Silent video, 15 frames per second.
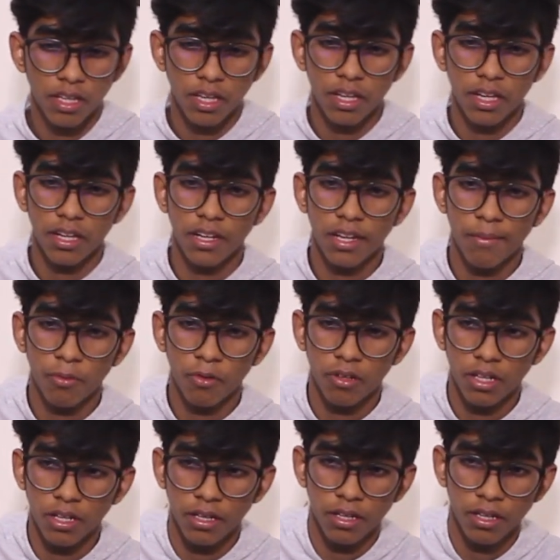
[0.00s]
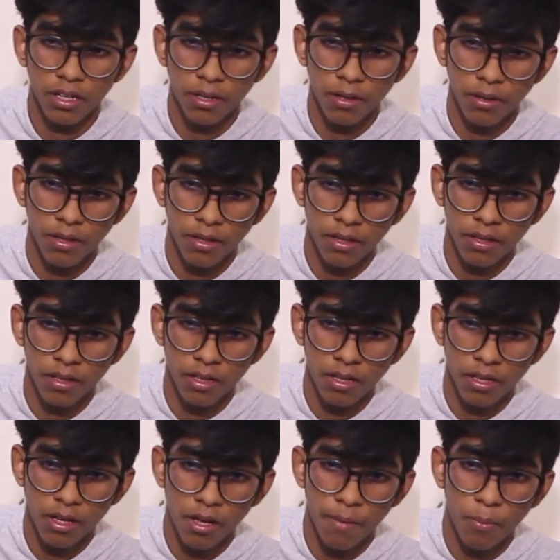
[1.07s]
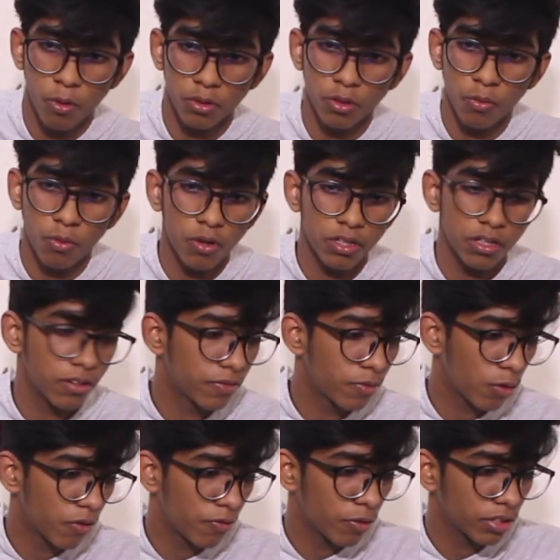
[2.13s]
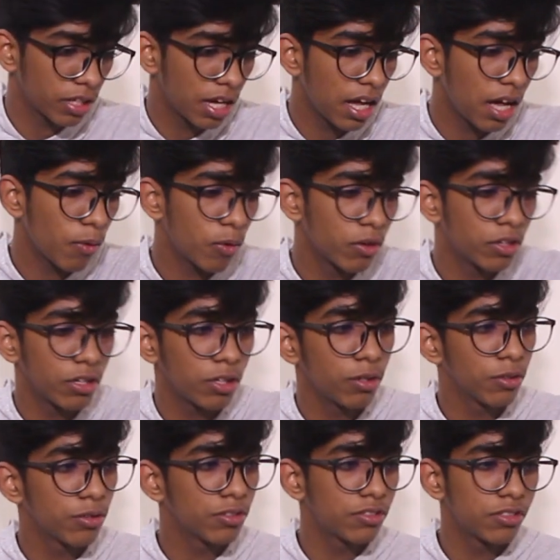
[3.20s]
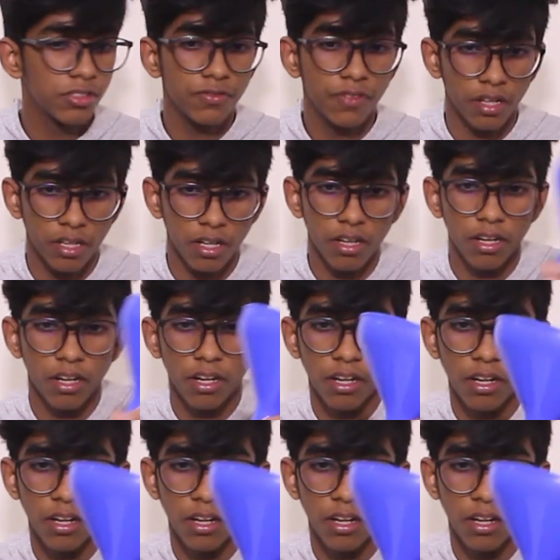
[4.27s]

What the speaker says: and I'm going to pour the water. For that I want to use this funnel.